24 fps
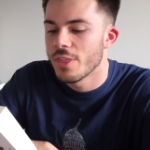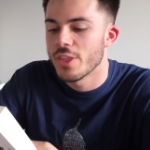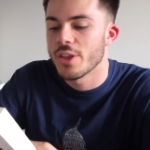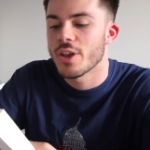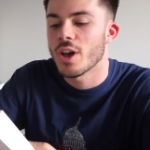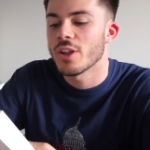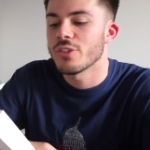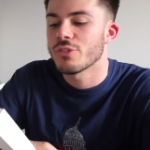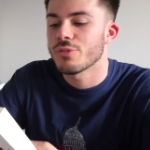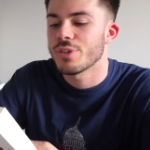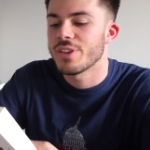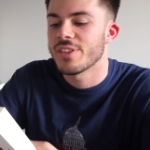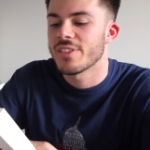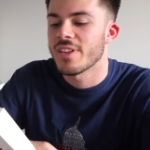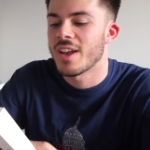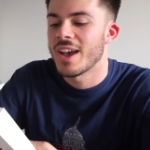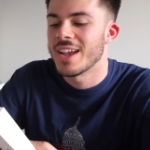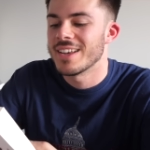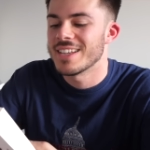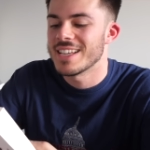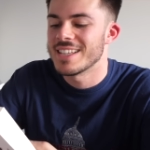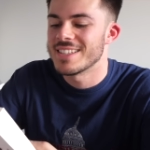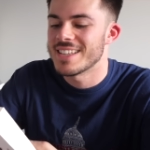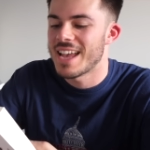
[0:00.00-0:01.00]
The
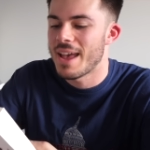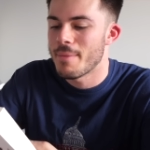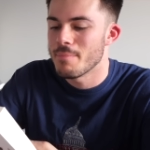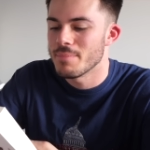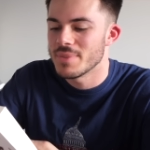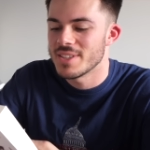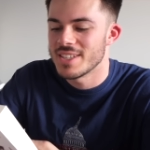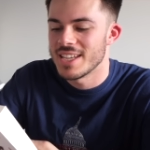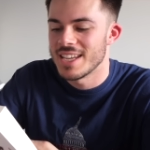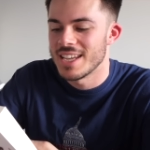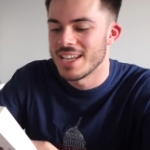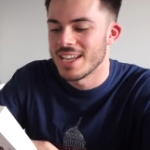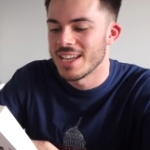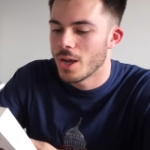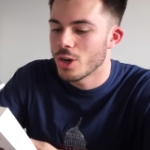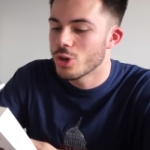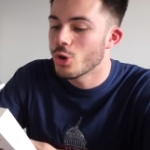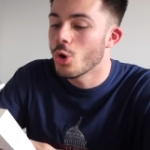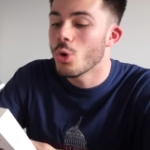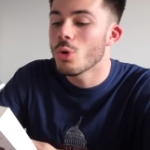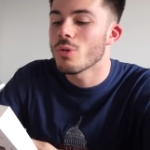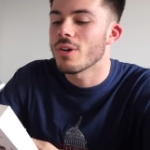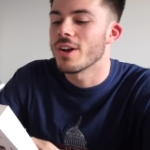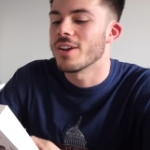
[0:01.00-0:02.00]
countryside is empty. A
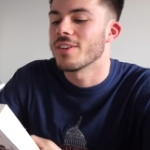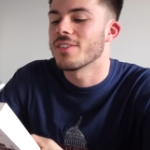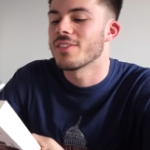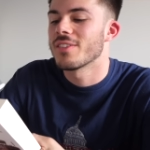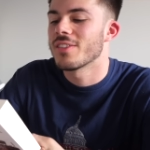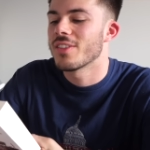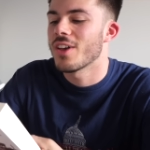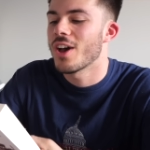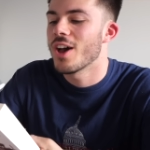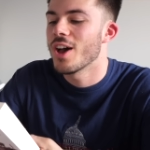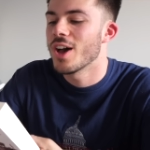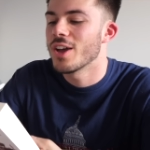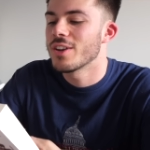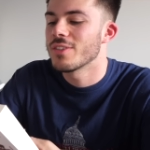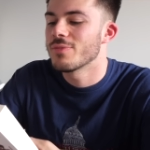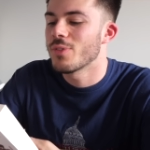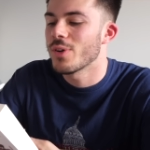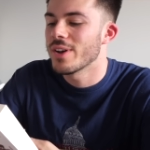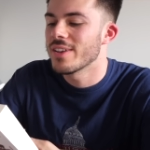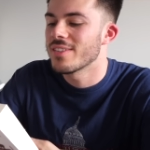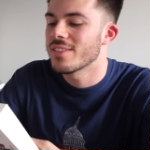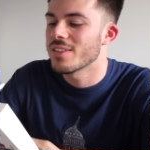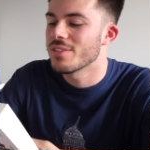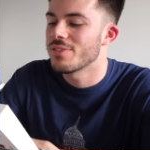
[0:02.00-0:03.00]
chorus, the herd
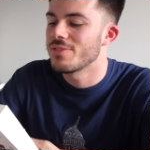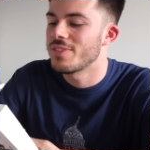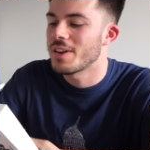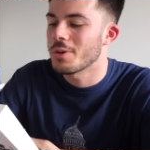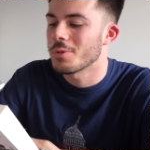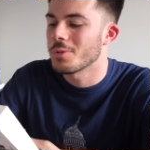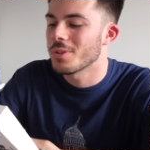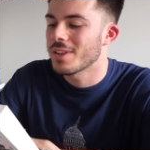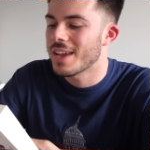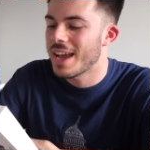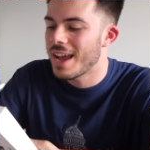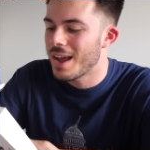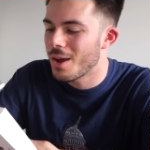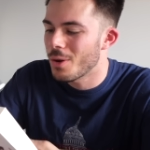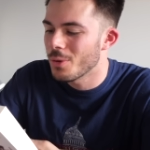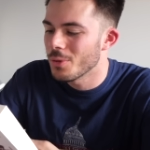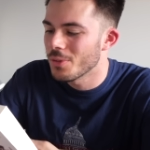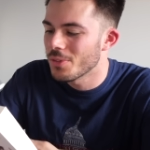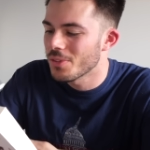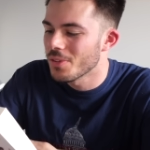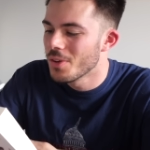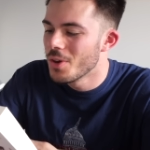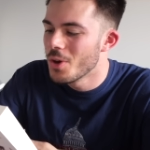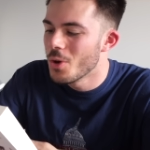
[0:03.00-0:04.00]
voice of feral
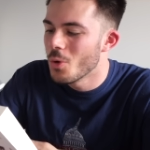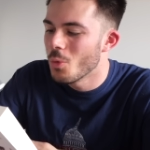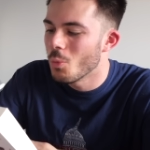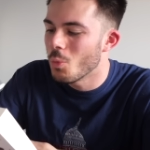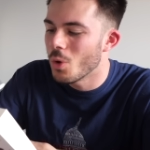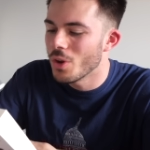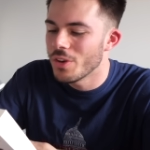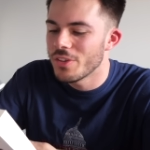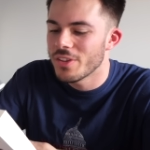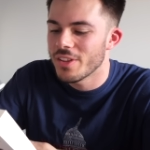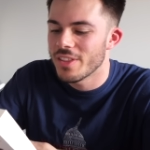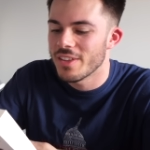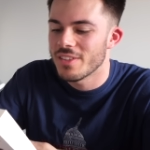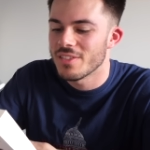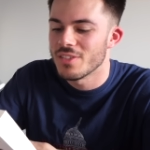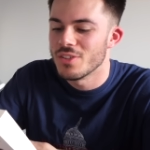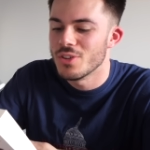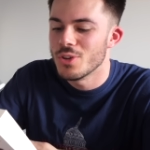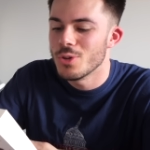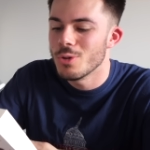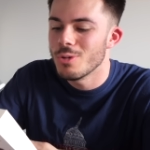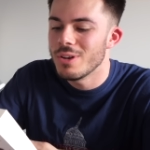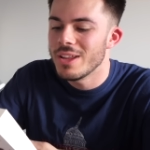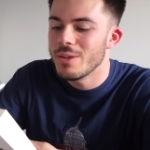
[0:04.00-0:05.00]
cows, wander this
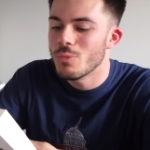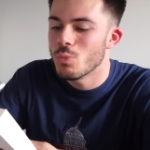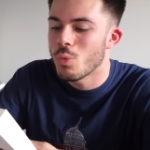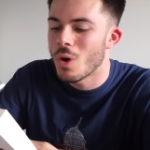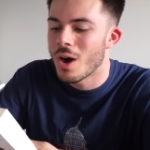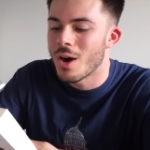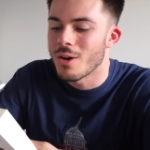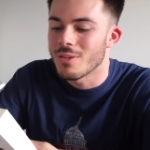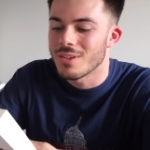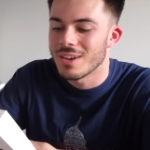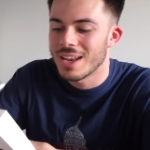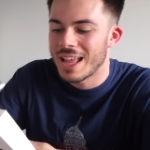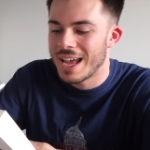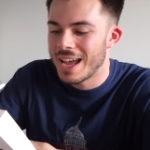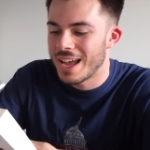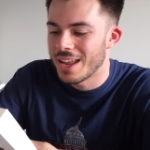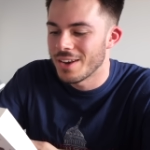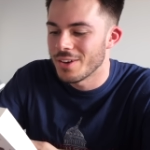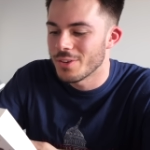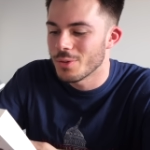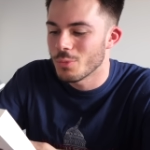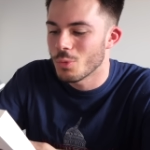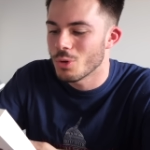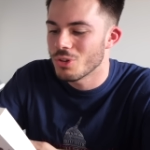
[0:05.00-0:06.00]
newly wild
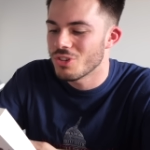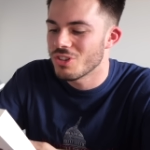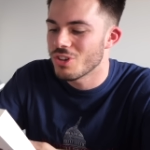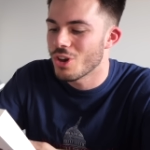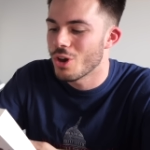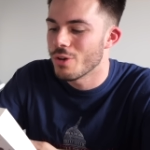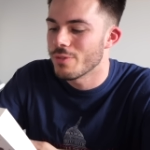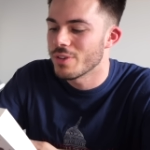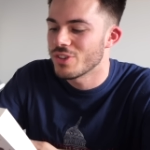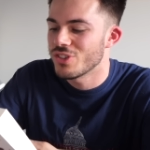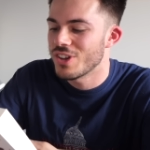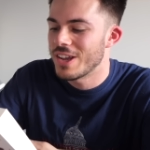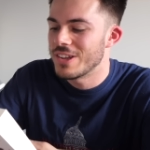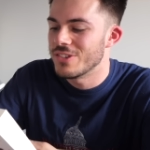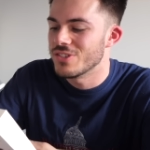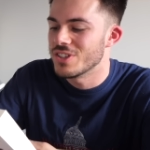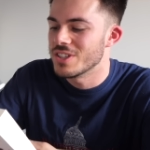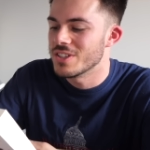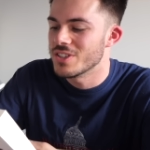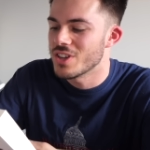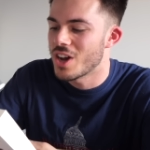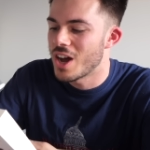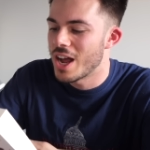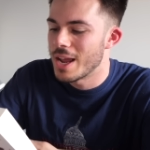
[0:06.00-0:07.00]
land watching over
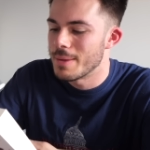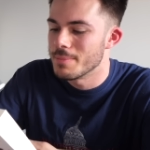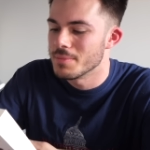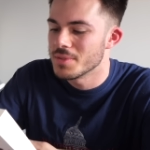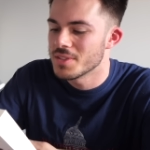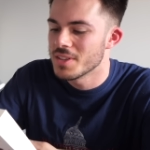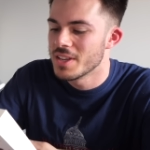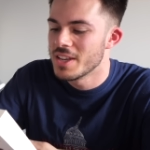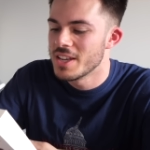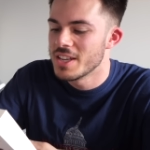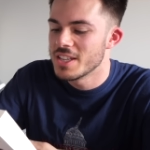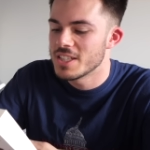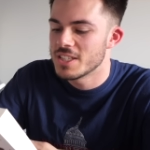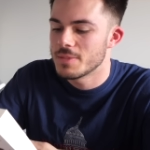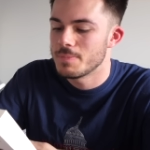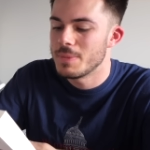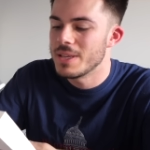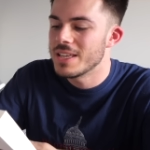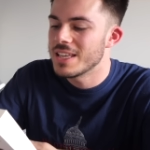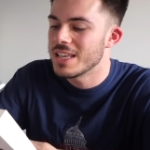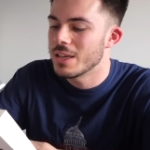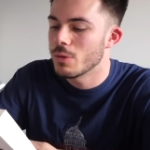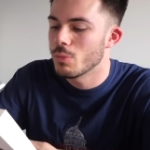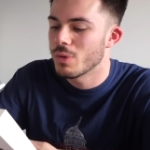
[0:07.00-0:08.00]
changing times,
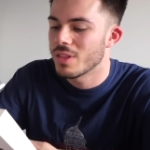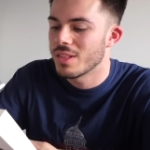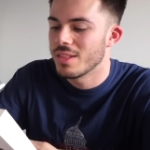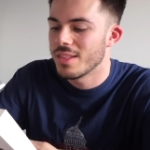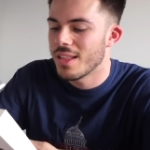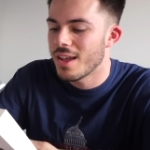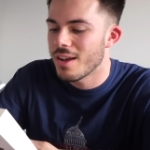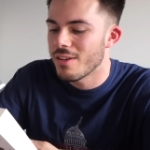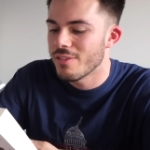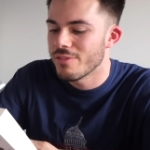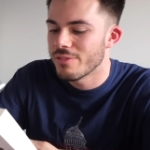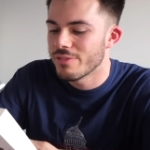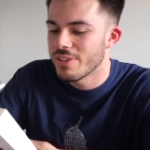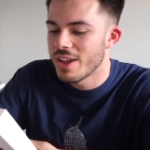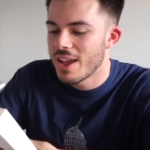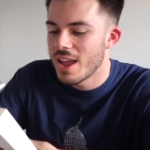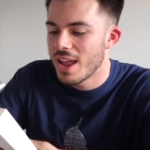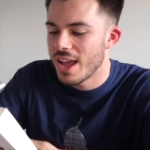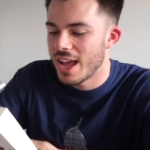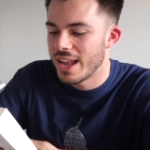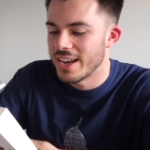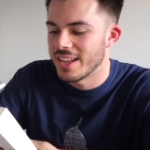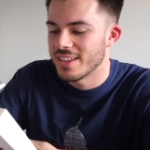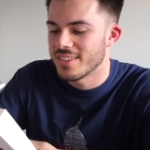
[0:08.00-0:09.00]
speaking with love
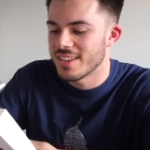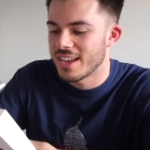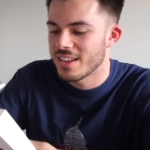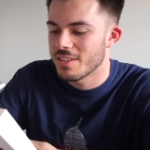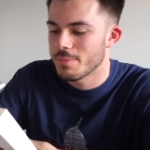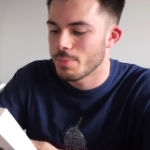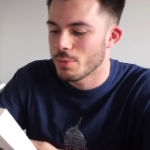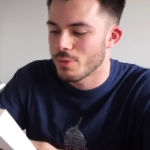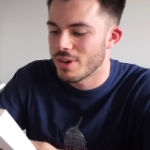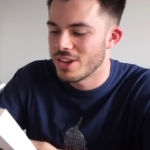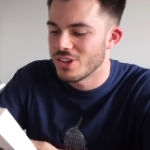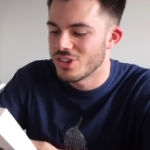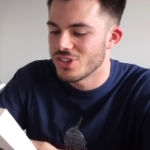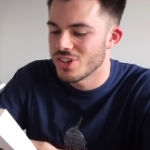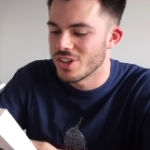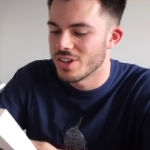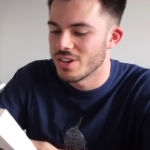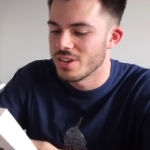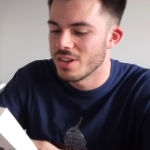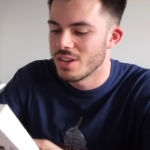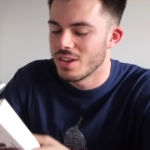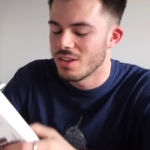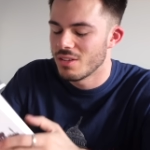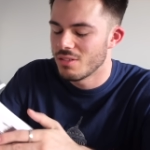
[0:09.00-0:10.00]
and
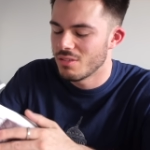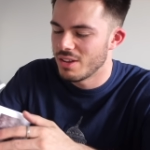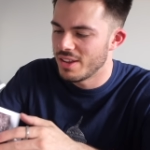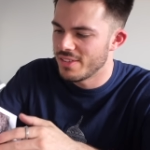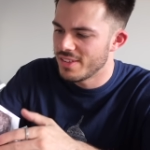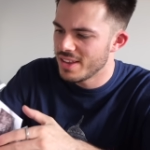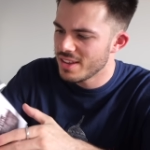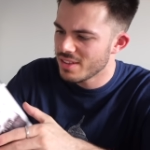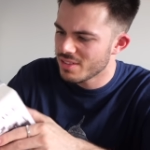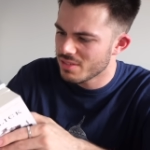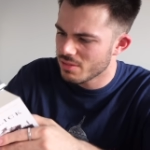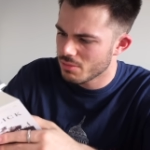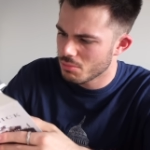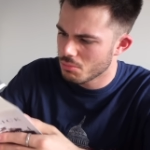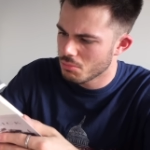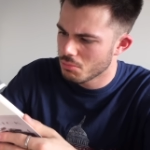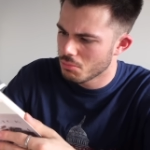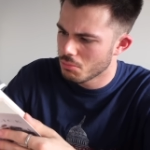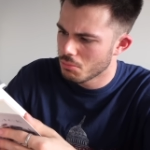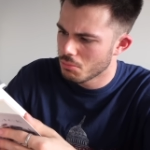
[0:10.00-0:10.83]
exasperation. Is this